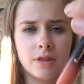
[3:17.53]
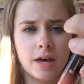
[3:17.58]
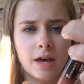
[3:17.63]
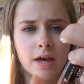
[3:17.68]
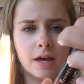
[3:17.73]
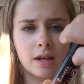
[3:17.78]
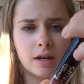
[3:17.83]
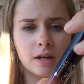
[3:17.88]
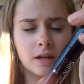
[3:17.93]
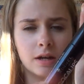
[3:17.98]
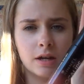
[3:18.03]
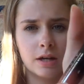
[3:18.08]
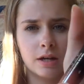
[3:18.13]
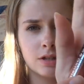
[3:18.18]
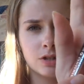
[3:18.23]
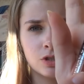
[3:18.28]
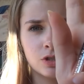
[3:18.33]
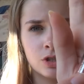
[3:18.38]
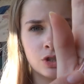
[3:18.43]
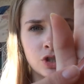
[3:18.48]
then
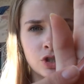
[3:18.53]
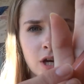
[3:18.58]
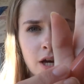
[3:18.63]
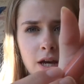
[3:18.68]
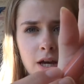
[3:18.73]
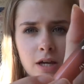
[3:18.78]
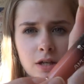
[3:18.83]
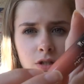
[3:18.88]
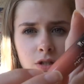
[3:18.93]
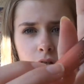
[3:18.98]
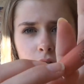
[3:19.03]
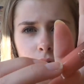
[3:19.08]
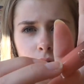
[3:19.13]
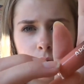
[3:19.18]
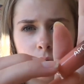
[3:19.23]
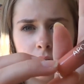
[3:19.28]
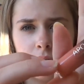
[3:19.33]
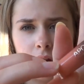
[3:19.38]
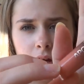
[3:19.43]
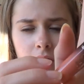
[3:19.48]
in the shade
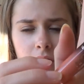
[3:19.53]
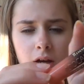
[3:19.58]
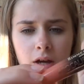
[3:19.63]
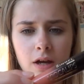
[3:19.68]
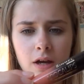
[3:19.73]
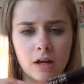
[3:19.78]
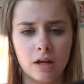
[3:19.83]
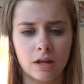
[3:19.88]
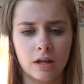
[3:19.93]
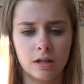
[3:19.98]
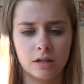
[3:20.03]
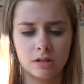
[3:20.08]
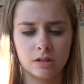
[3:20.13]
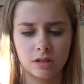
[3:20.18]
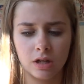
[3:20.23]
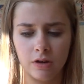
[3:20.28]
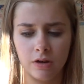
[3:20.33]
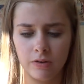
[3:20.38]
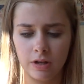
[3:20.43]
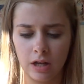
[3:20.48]
Luna,
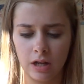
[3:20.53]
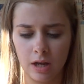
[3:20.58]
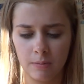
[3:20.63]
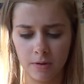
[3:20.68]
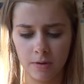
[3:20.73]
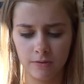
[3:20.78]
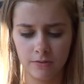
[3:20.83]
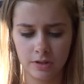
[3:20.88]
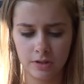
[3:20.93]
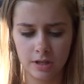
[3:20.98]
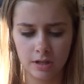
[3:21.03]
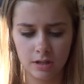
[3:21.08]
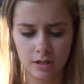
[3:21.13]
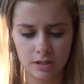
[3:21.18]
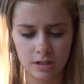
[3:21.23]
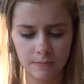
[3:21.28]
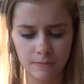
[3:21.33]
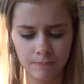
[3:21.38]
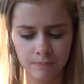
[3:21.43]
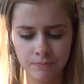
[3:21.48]
and I really like both of
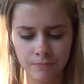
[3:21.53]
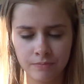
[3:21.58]
these.